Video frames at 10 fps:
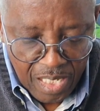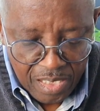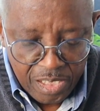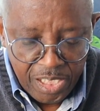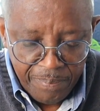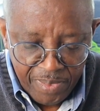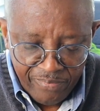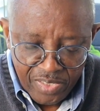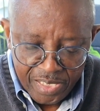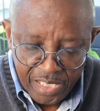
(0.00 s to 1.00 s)
The deeper the
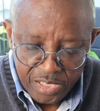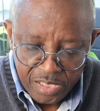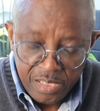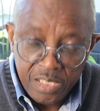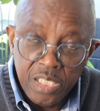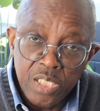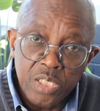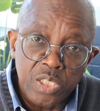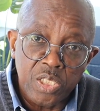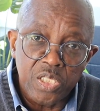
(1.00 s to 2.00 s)
foundation,
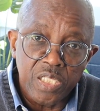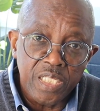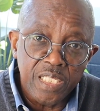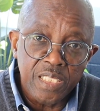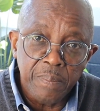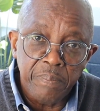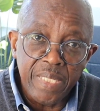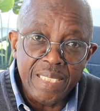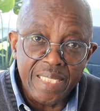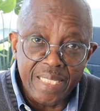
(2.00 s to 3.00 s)
the sturdier the
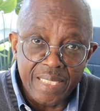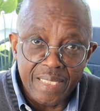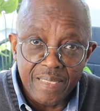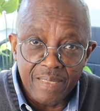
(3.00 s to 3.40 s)
building